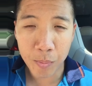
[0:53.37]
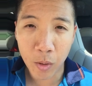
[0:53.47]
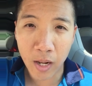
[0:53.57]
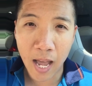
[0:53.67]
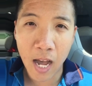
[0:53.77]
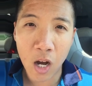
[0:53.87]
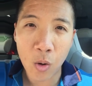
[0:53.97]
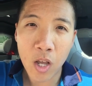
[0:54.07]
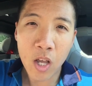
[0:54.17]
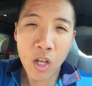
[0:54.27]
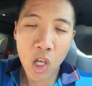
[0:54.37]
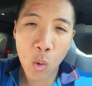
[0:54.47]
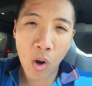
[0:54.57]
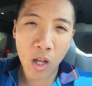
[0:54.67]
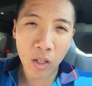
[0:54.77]
about how
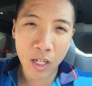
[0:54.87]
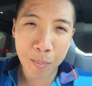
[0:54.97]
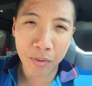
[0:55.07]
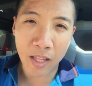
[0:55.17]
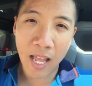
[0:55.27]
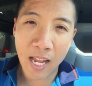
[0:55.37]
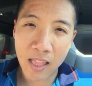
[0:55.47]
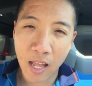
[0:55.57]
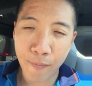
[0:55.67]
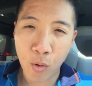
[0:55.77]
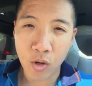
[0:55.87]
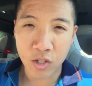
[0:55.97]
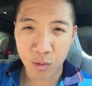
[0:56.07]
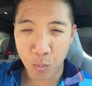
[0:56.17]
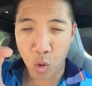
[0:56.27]
you want to look at a plan that
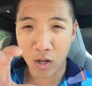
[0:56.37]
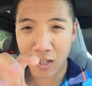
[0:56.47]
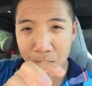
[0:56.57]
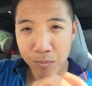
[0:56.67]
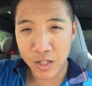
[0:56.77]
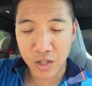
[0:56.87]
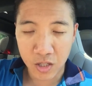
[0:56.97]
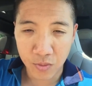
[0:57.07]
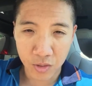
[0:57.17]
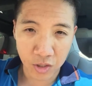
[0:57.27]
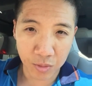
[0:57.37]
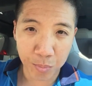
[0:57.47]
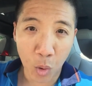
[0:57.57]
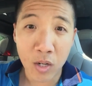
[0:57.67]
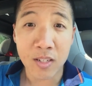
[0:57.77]
focuses more on commissions versus
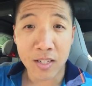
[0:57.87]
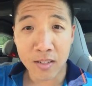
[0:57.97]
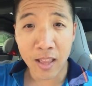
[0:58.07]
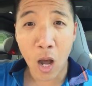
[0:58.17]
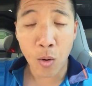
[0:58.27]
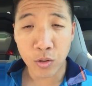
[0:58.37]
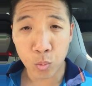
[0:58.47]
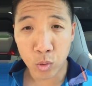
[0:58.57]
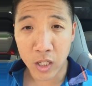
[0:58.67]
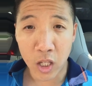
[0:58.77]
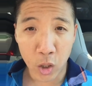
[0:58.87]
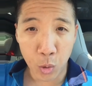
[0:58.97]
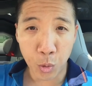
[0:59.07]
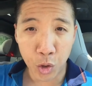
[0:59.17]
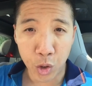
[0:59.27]
bonuses, and that was a really
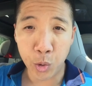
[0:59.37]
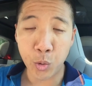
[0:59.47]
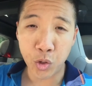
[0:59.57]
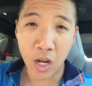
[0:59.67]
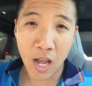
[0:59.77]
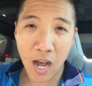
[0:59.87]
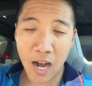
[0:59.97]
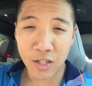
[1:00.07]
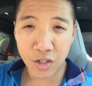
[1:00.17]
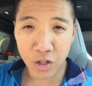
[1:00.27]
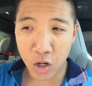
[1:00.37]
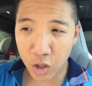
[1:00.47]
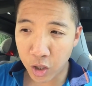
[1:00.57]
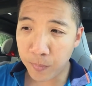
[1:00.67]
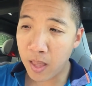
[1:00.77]
huge
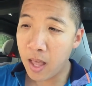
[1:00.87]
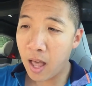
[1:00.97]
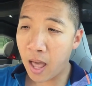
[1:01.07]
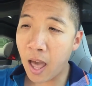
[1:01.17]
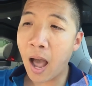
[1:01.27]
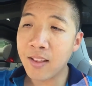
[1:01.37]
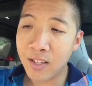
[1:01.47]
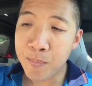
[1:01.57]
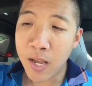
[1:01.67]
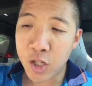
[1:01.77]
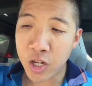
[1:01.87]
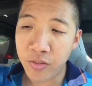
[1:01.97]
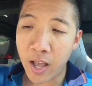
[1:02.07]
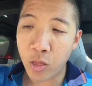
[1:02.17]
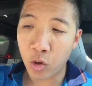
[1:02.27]
starter. I did mention
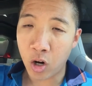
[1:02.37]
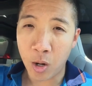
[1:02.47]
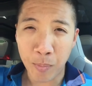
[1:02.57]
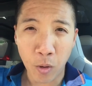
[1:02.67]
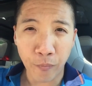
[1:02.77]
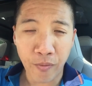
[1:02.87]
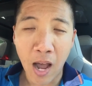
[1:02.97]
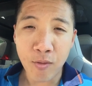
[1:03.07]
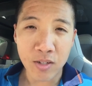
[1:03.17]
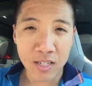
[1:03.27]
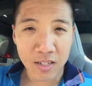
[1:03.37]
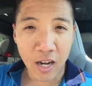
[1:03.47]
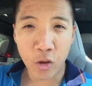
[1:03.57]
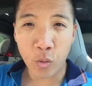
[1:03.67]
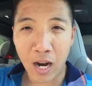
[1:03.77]
that there are about 5 or 6 other